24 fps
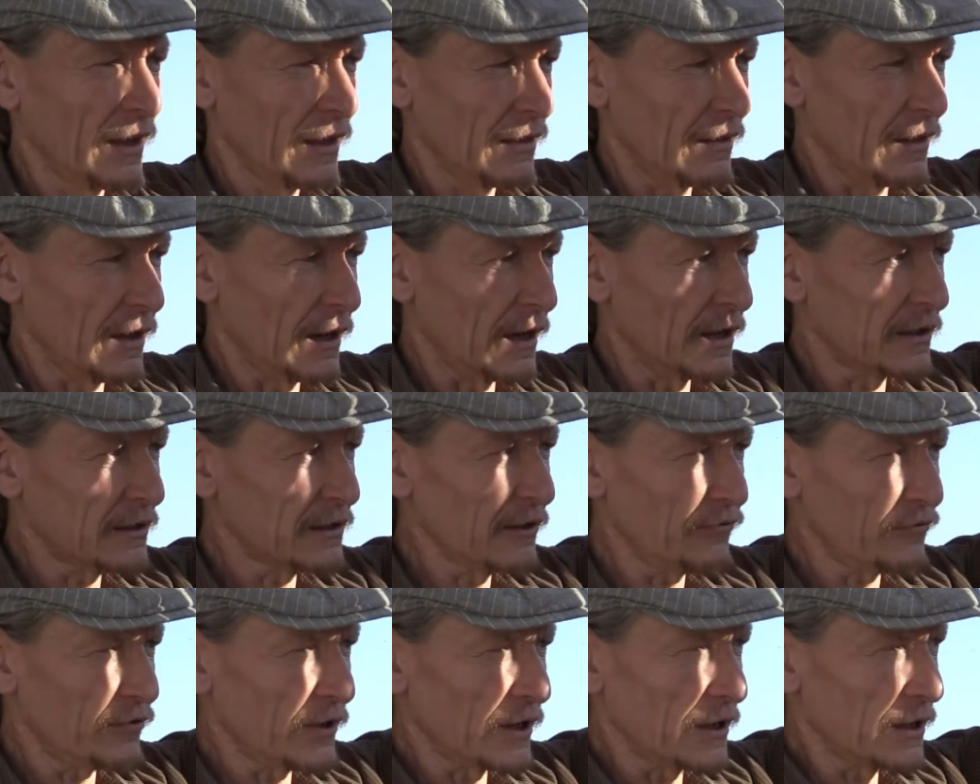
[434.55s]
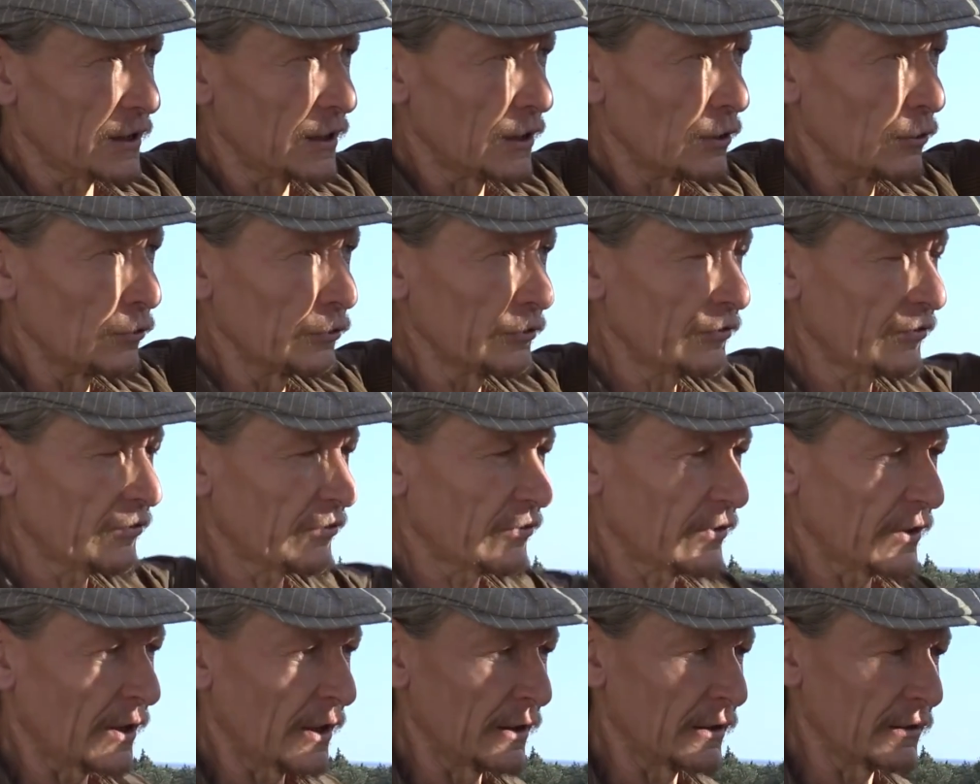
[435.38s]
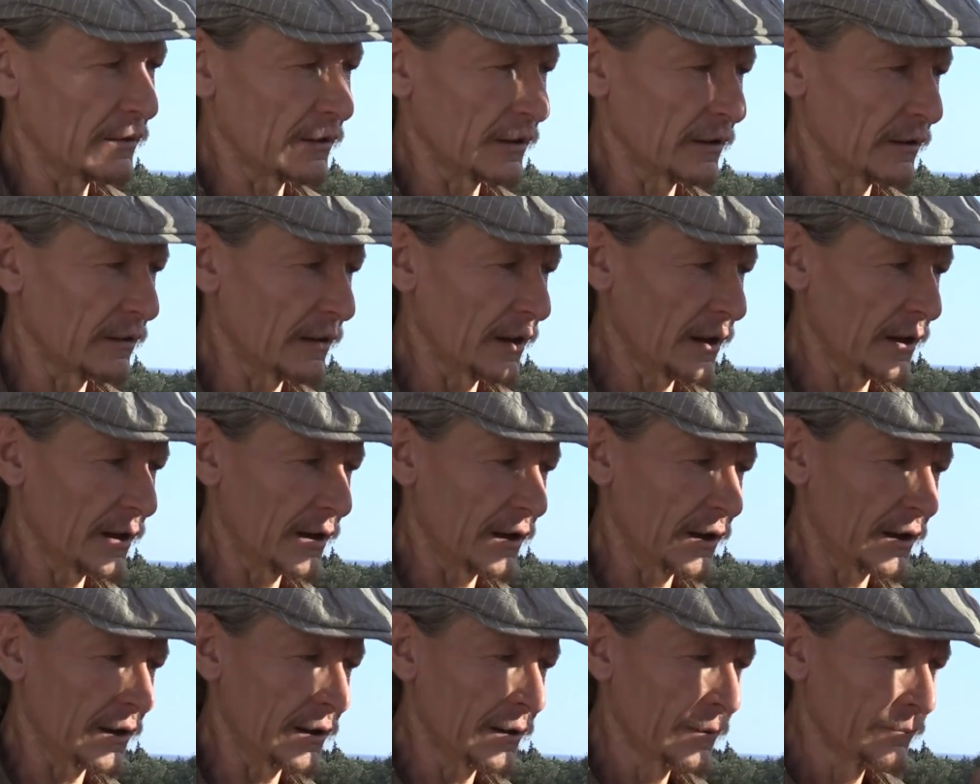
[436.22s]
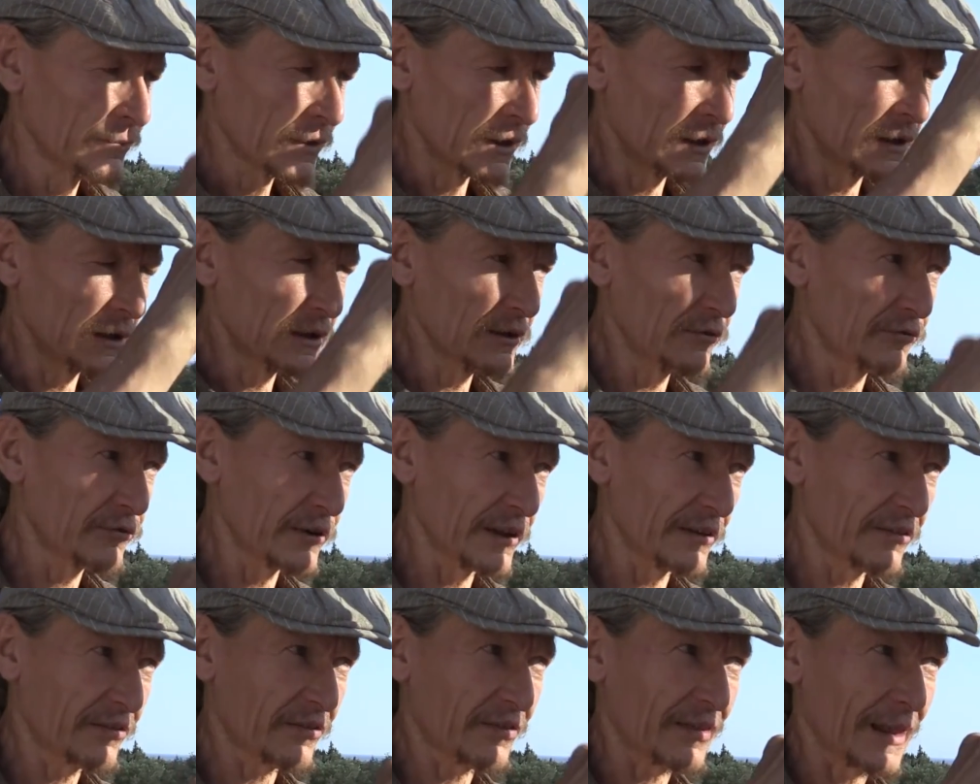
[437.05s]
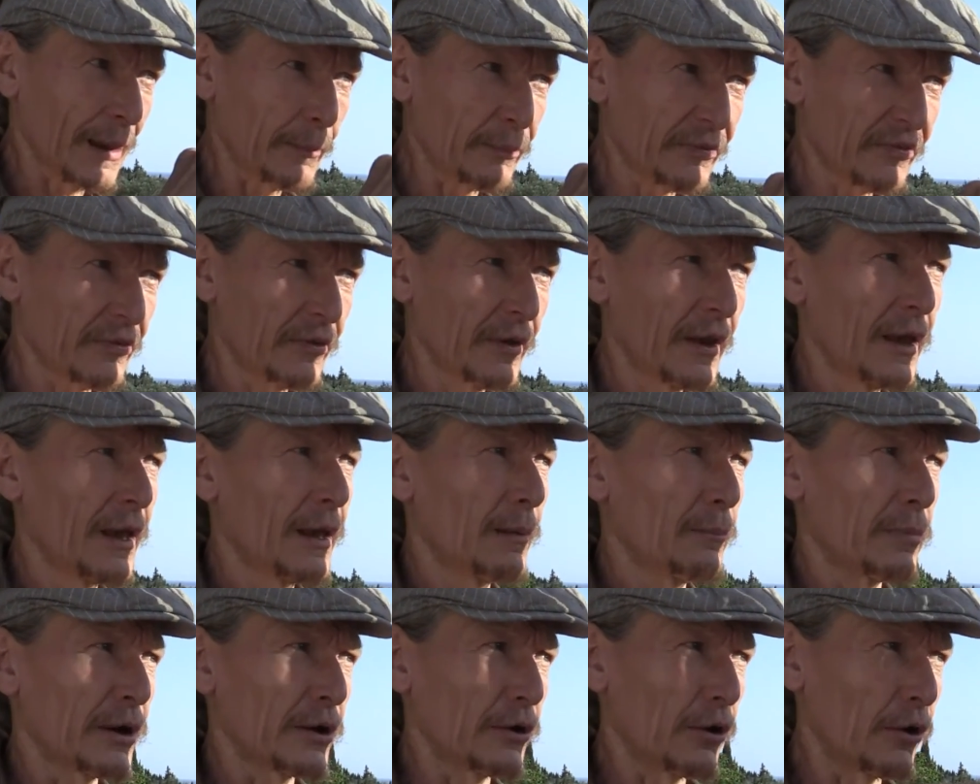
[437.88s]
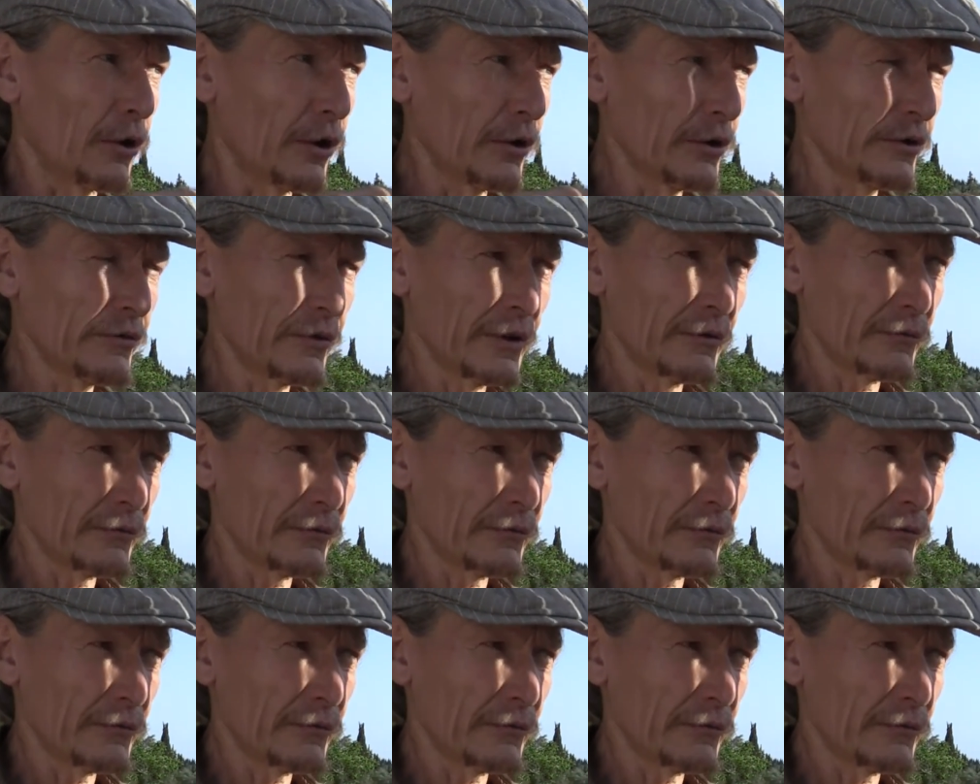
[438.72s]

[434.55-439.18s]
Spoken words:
They are different notes and they are in different steps, but all